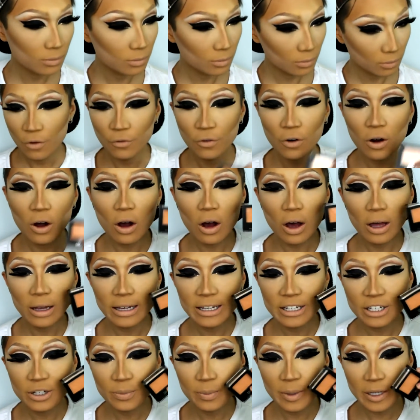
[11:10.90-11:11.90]
For a
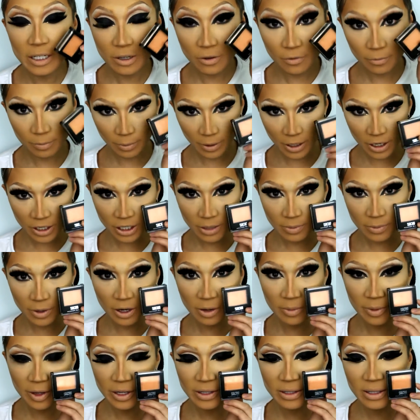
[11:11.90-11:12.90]
little bit of blush, I'm
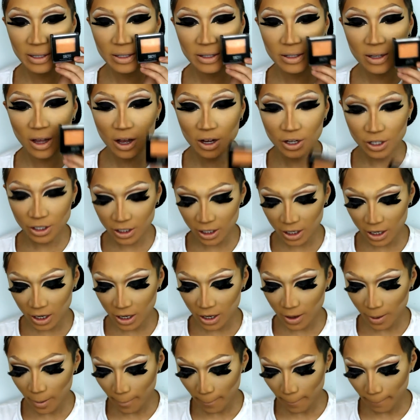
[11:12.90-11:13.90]
gonna be using
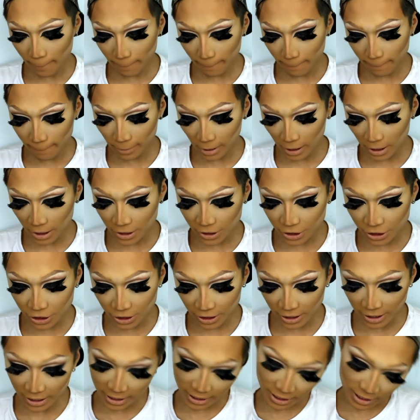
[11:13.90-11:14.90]
Sacha
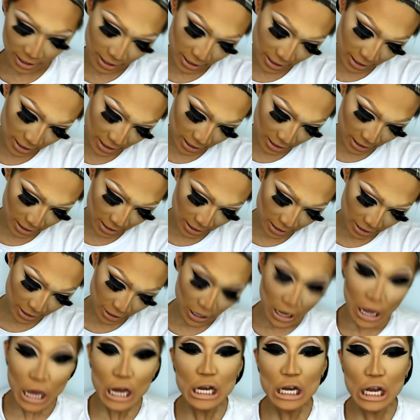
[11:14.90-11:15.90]
blush in
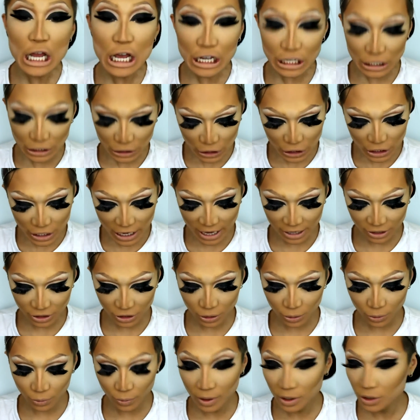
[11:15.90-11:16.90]
Next to
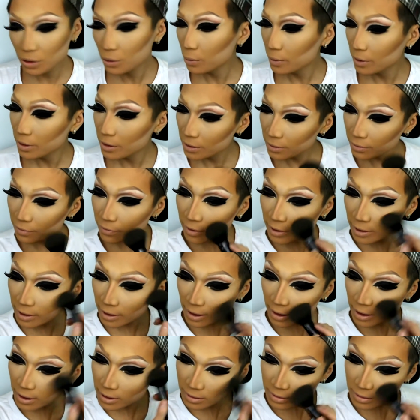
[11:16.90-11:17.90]
Natural, which we use for the
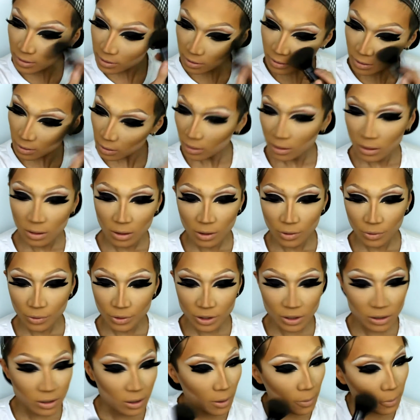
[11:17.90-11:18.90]
eyes. We're
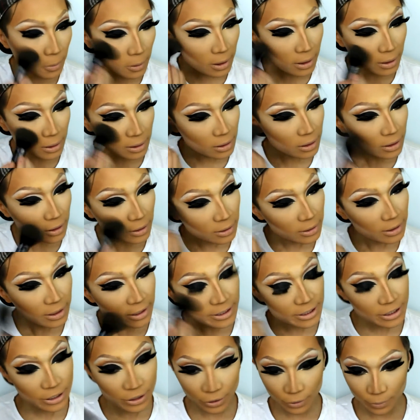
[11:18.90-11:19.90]
just applying a
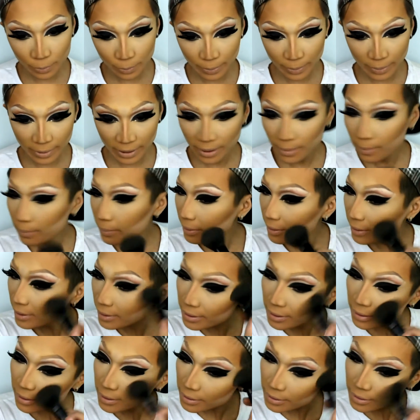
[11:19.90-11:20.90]
little bit
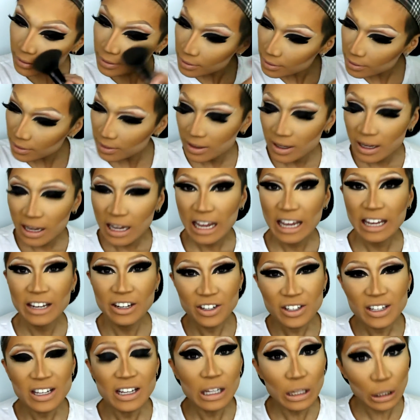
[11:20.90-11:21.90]
because it
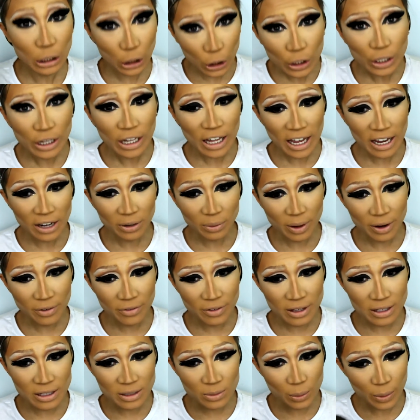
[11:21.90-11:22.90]
doesn't look like
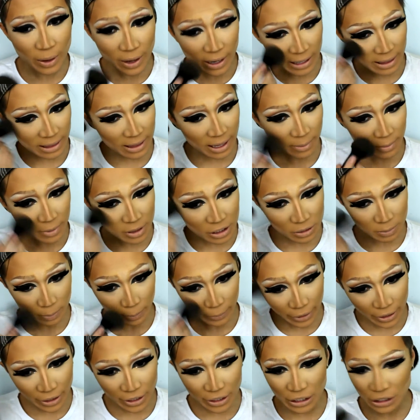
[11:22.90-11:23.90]
Raven's wearing that much
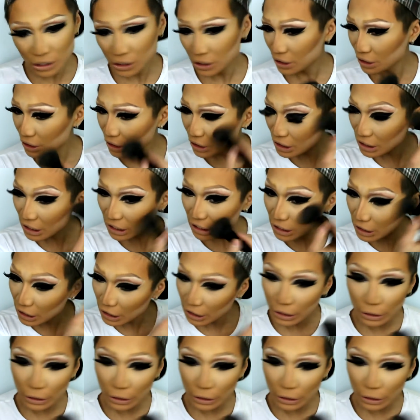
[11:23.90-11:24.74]
blush in her